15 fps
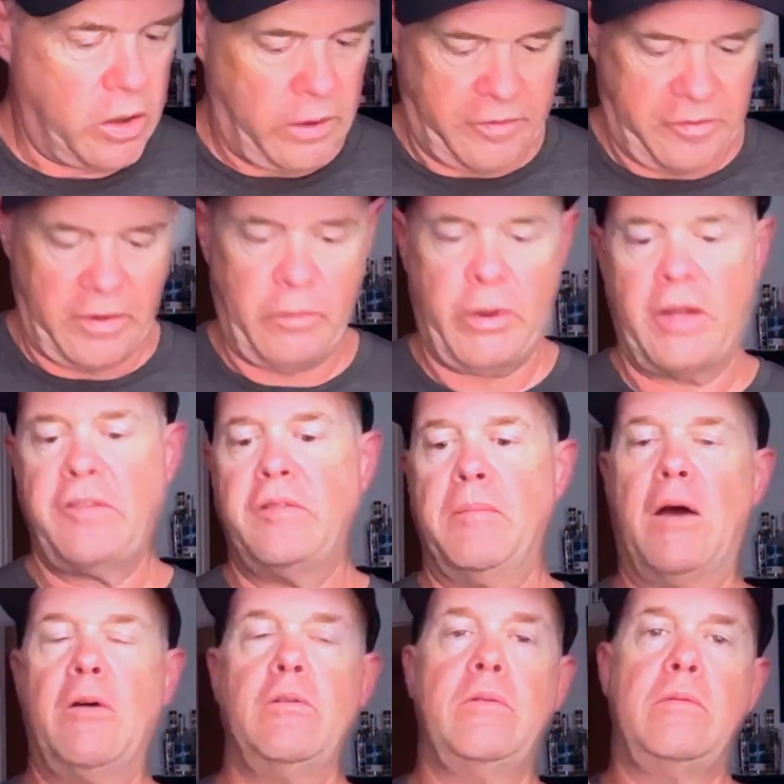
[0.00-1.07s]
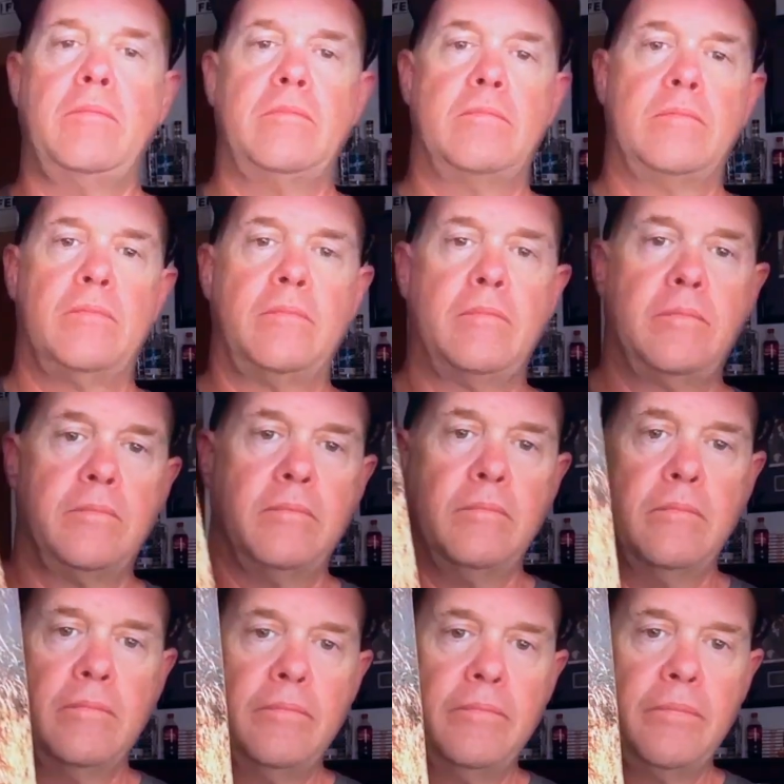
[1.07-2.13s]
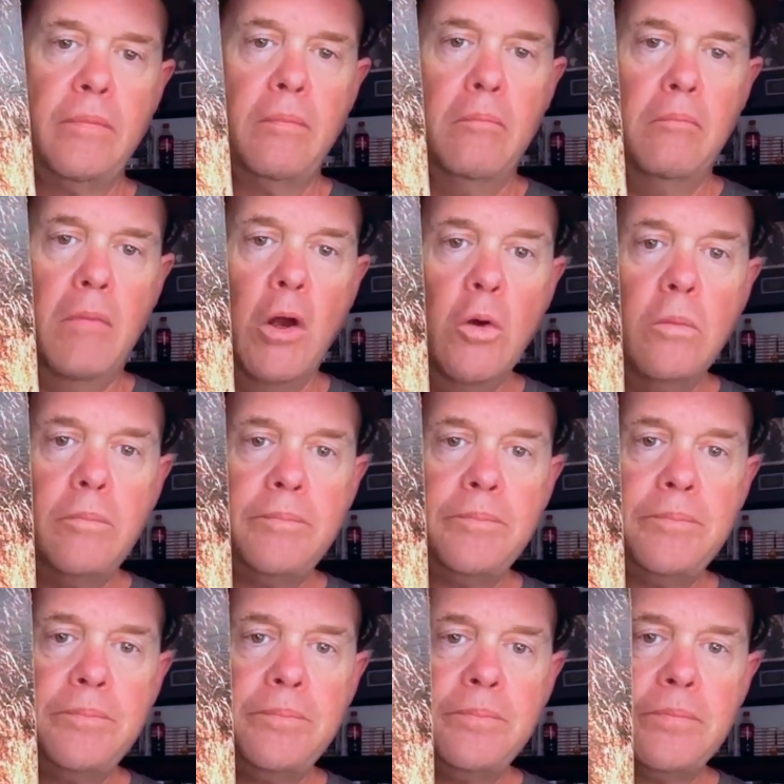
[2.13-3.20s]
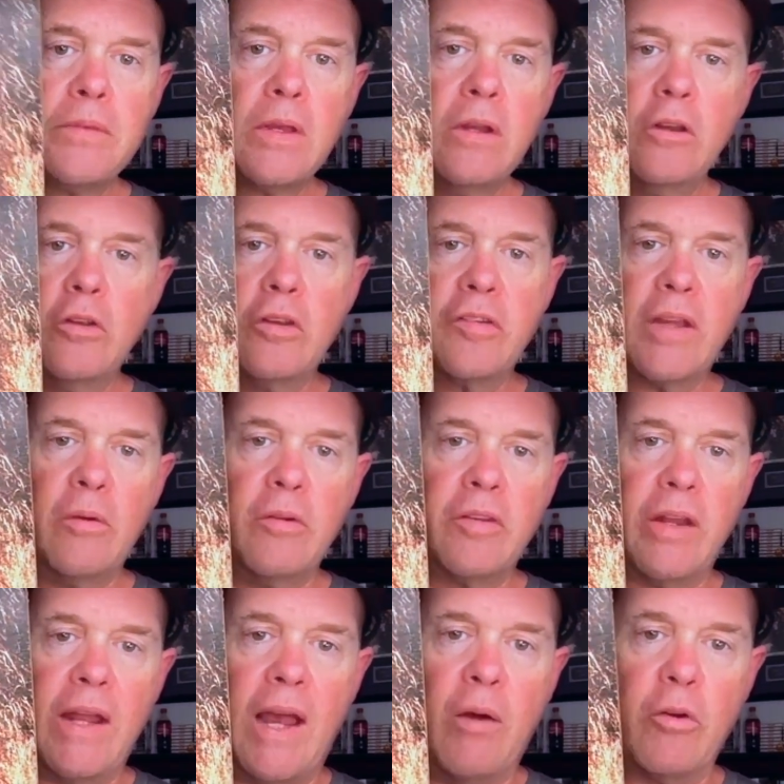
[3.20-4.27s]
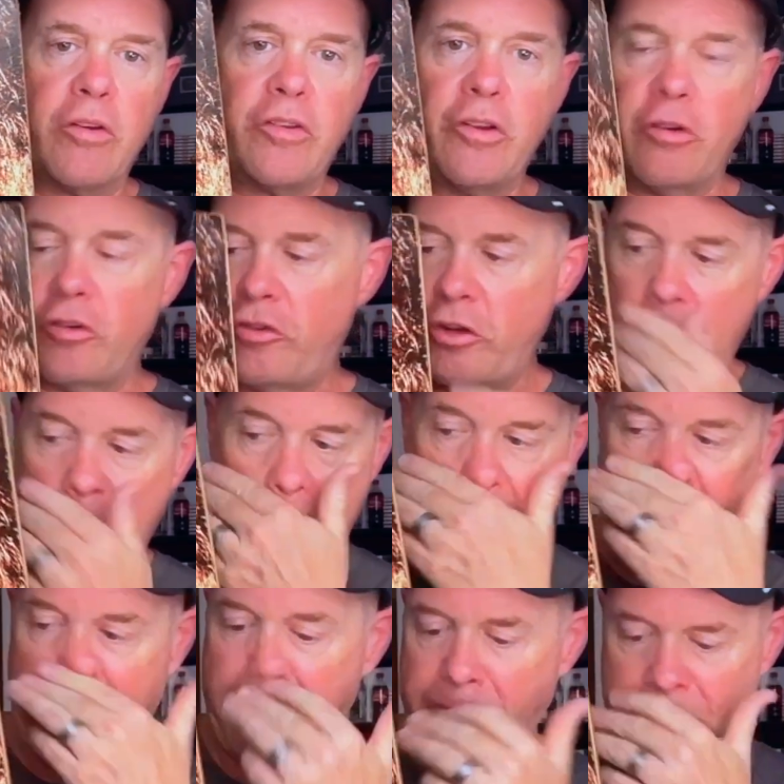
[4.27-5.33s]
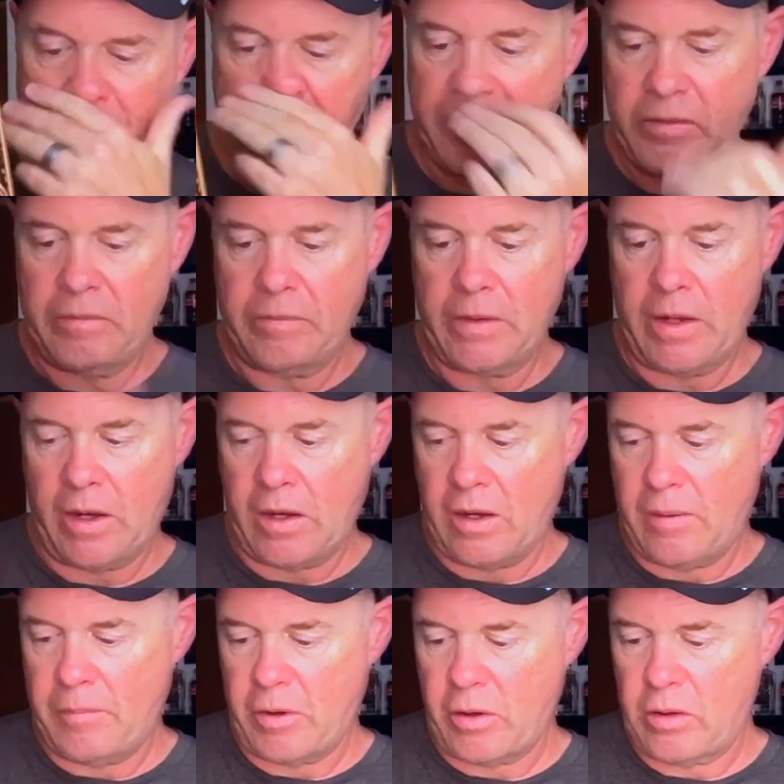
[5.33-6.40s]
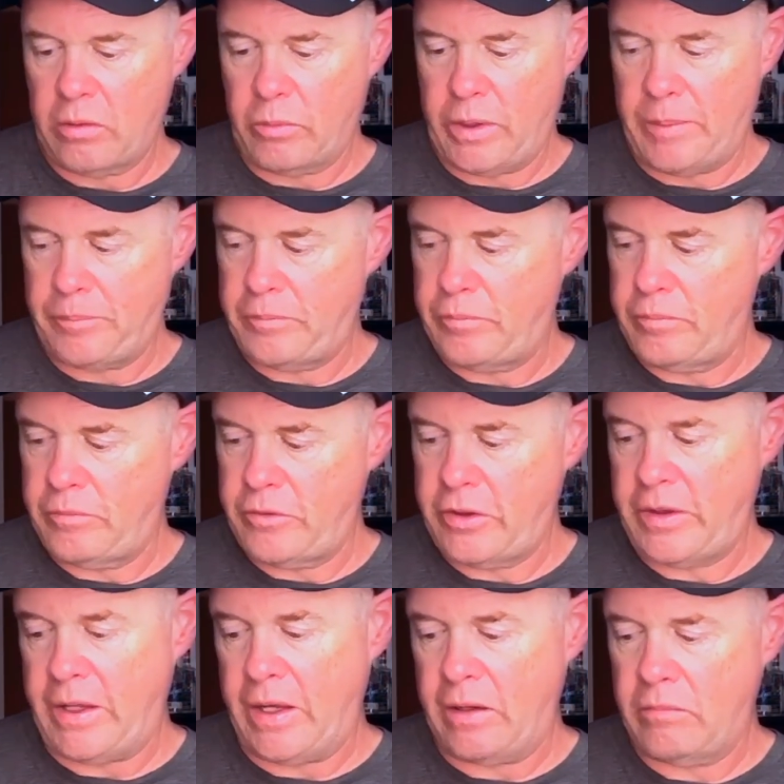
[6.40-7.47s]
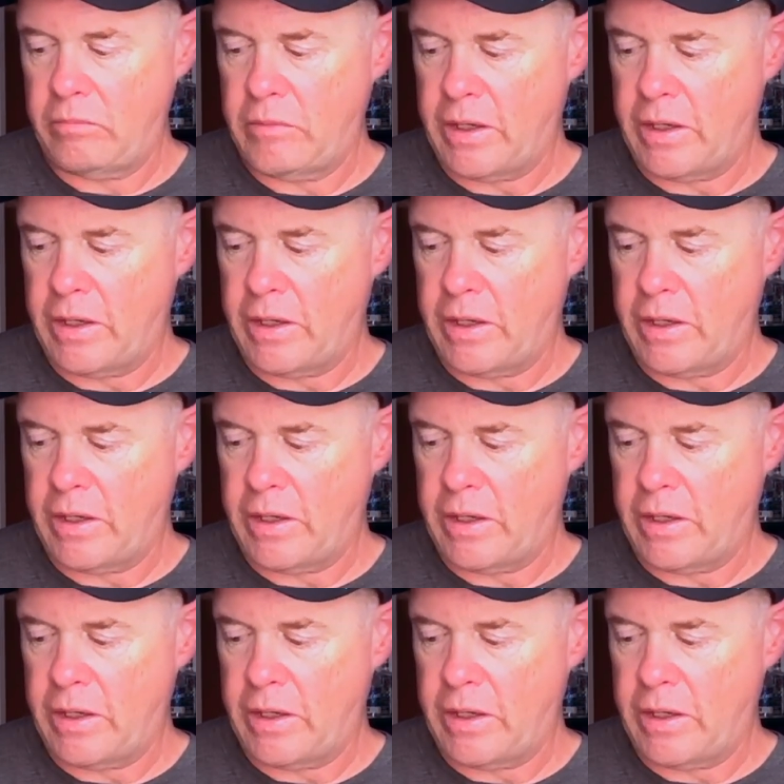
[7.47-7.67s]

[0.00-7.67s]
Leslie West, Mountain. Boom. I know this guy was on the Howard Stern show a lot, all the way up to the end.